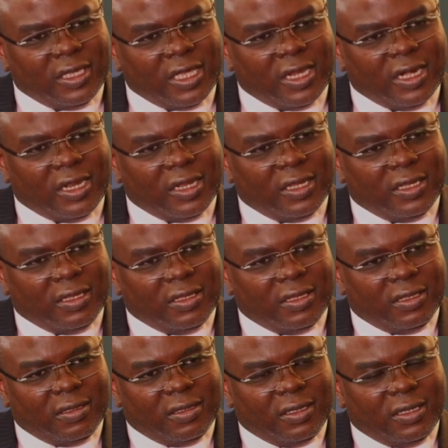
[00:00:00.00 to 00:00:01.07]
and
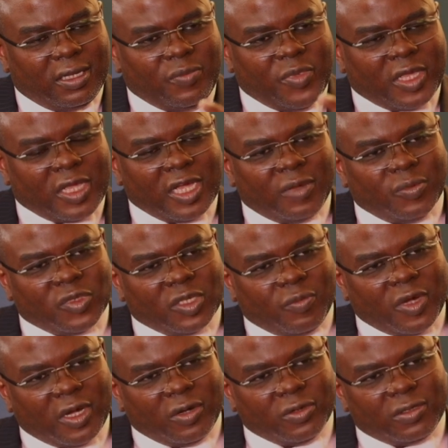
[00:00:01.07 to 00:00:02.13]
it becomes
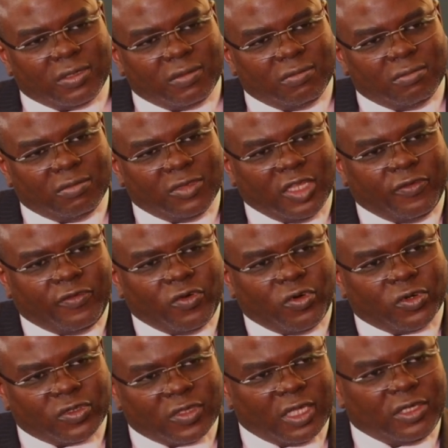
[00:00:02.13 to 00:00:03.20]
about the
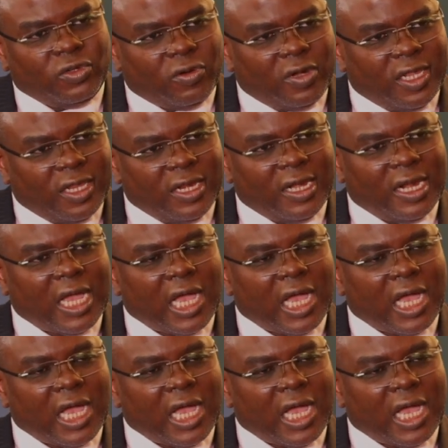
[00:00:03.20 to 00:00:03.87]
folks that you're leading.